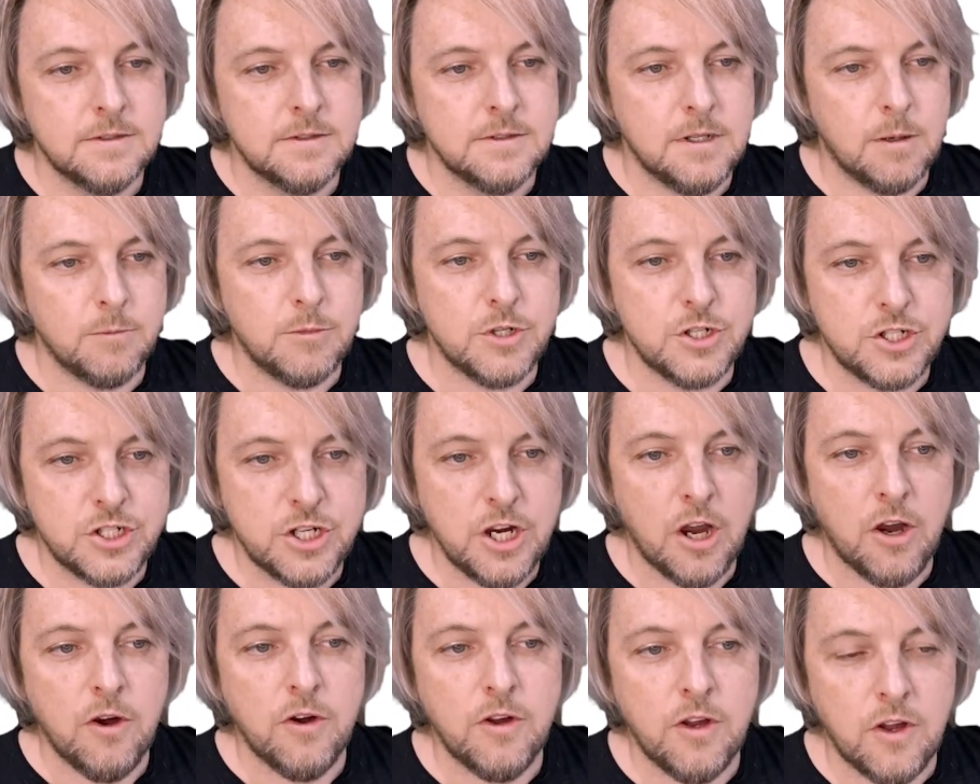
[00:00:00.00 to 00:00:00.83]
I'm just
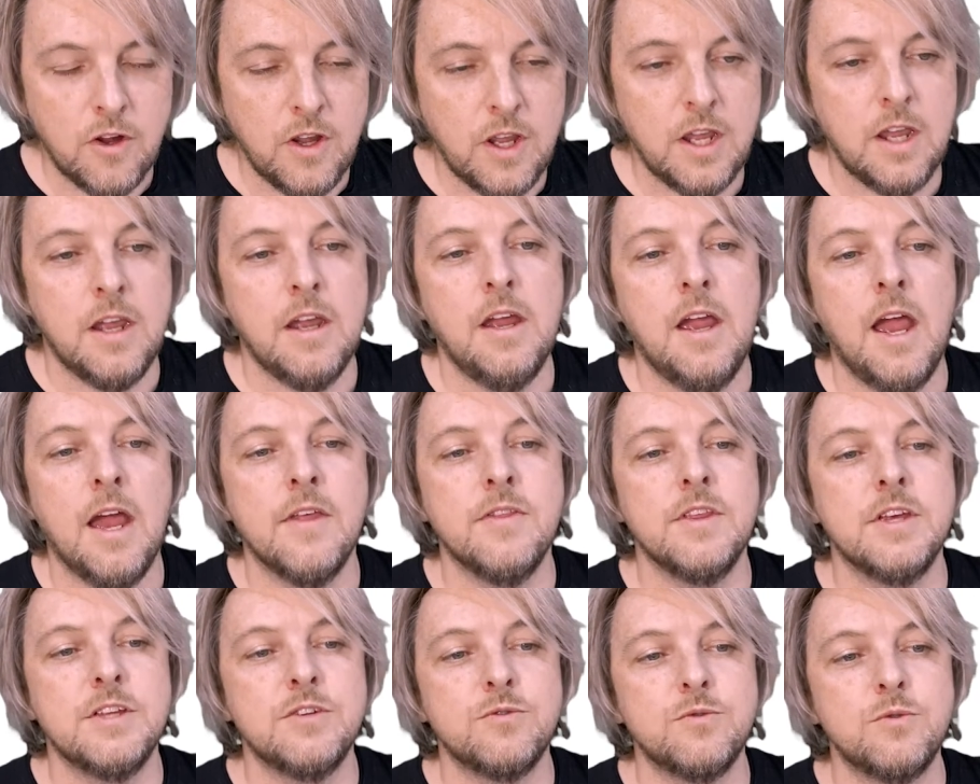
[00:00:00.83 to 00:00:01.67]
showing you here how
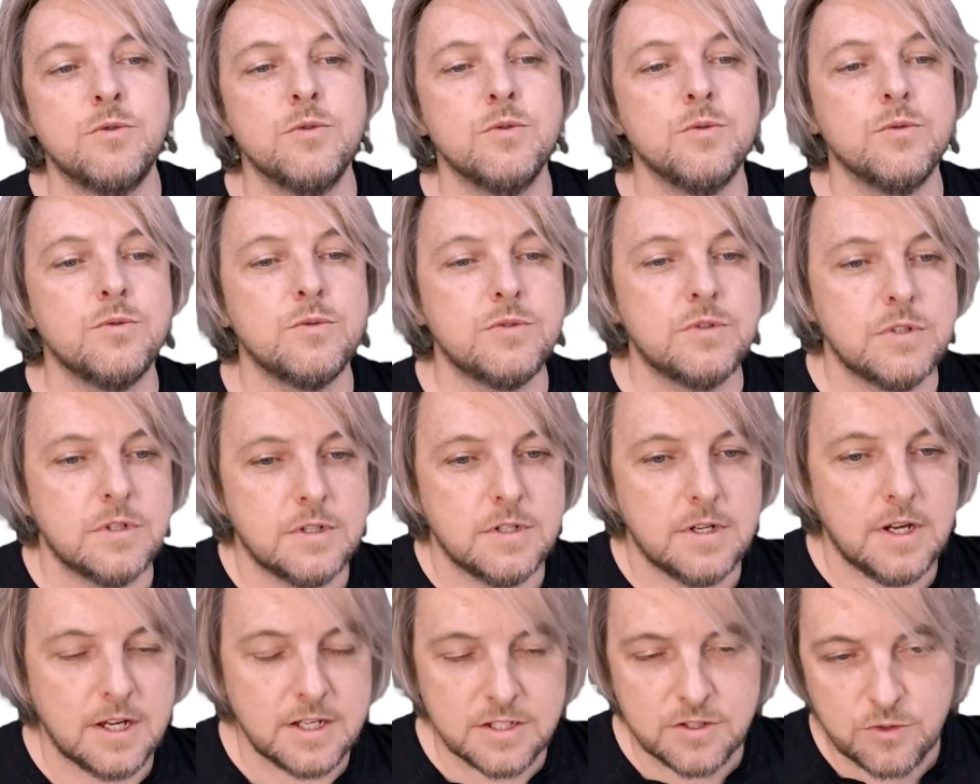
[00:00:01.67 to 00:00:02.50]
these rules
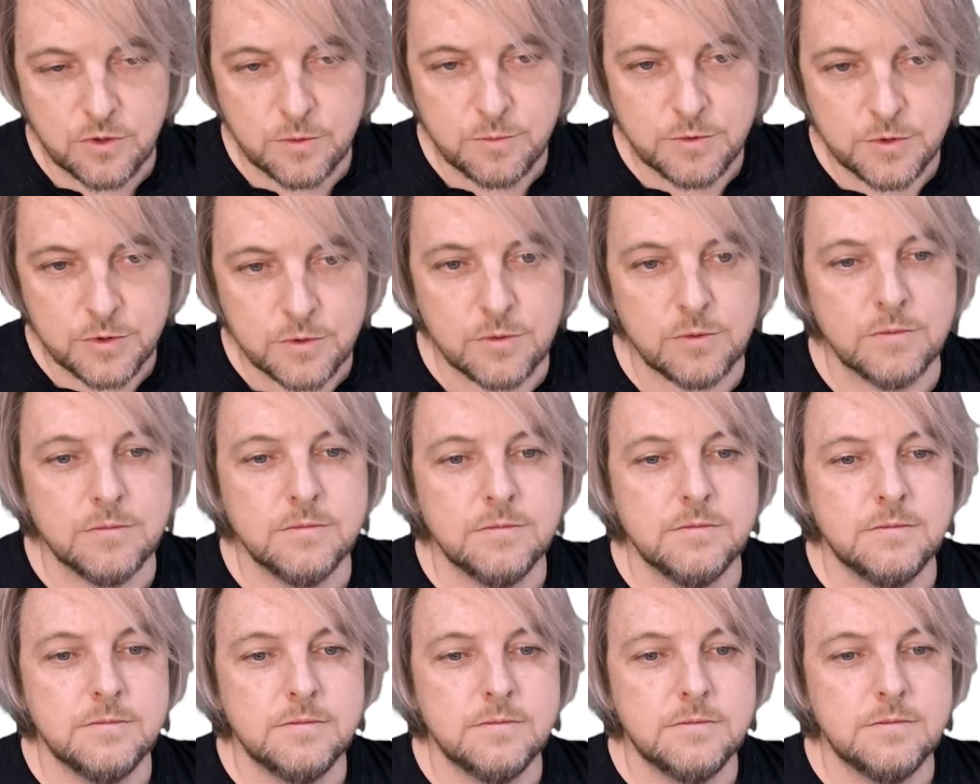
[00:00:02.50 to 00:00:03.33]
are scriptural.
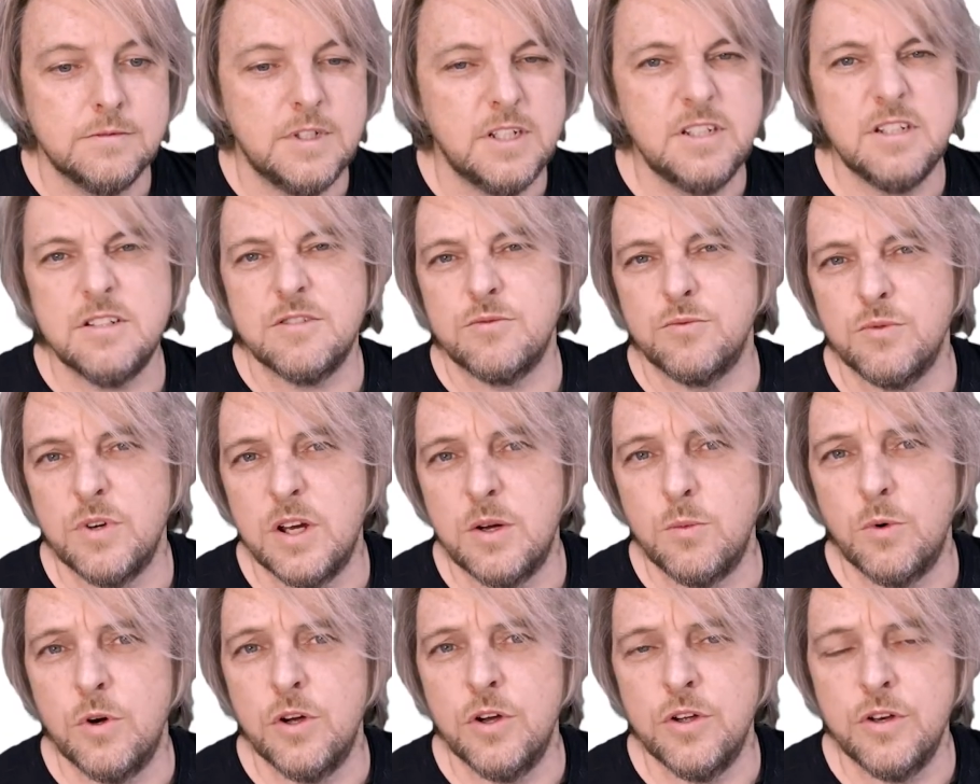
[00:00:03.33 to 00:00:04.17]
They're just
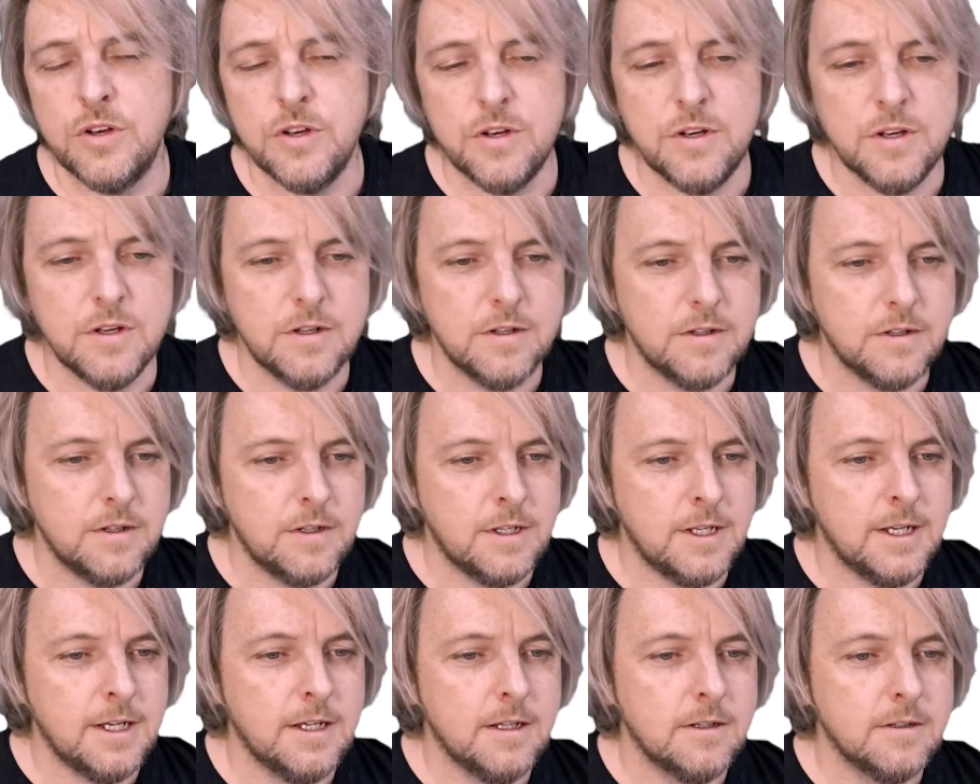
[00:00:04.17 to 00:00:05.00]
reworded,
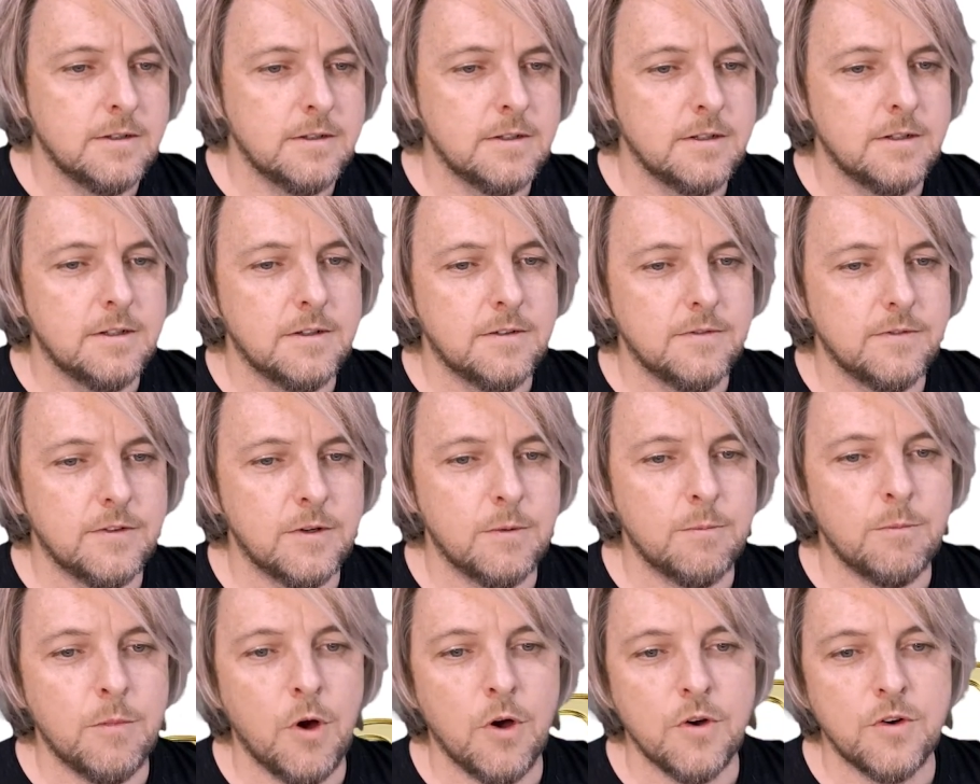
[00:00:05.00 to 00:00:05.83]
yeah? For
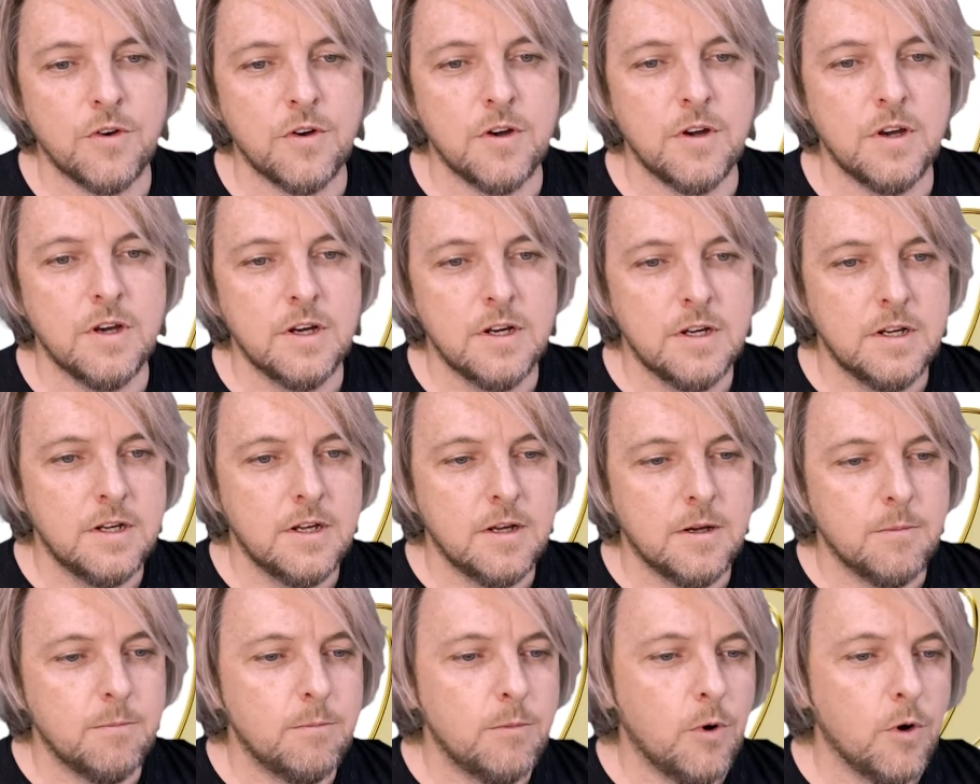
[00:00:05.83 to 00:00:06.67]

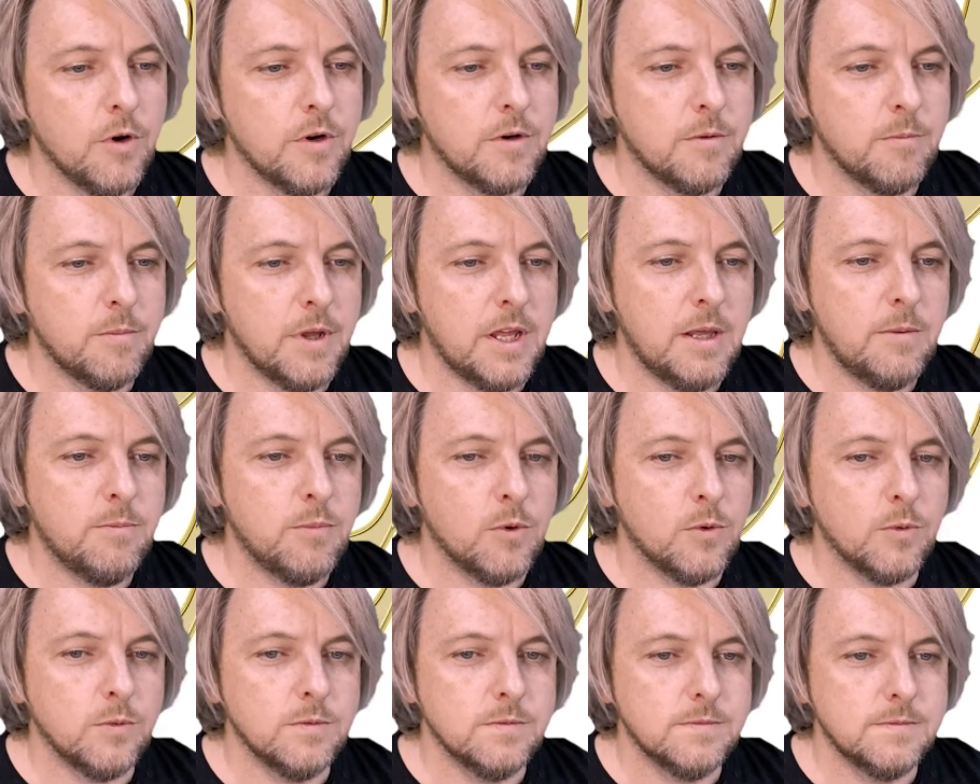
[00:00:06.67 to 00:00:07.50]
modern
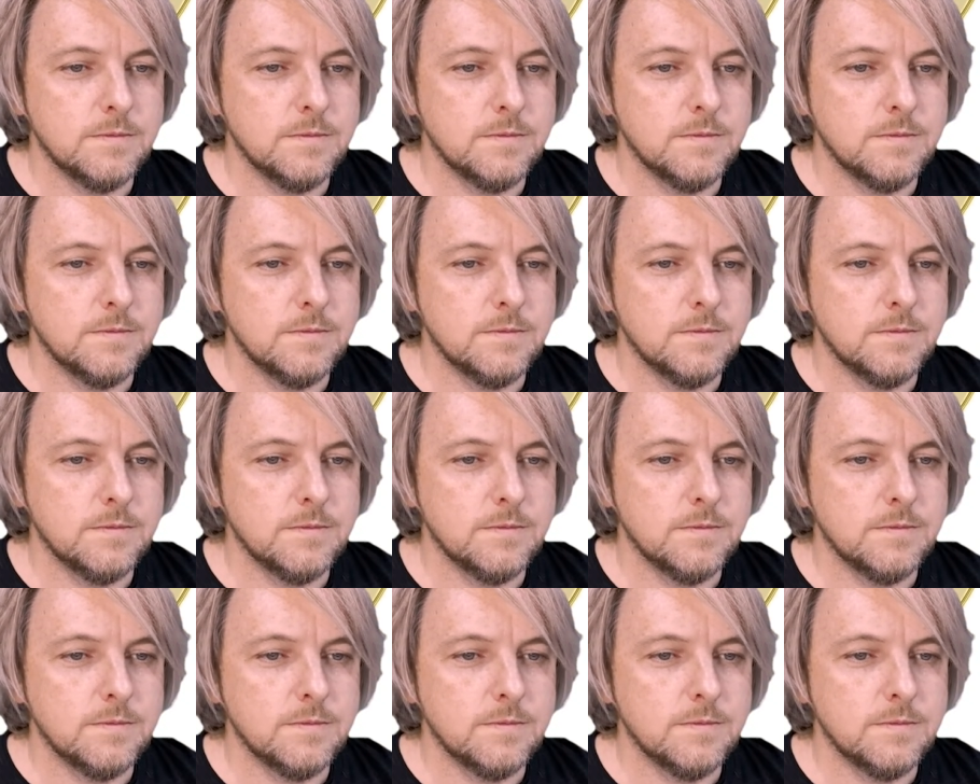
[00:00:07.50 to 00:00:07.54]
people.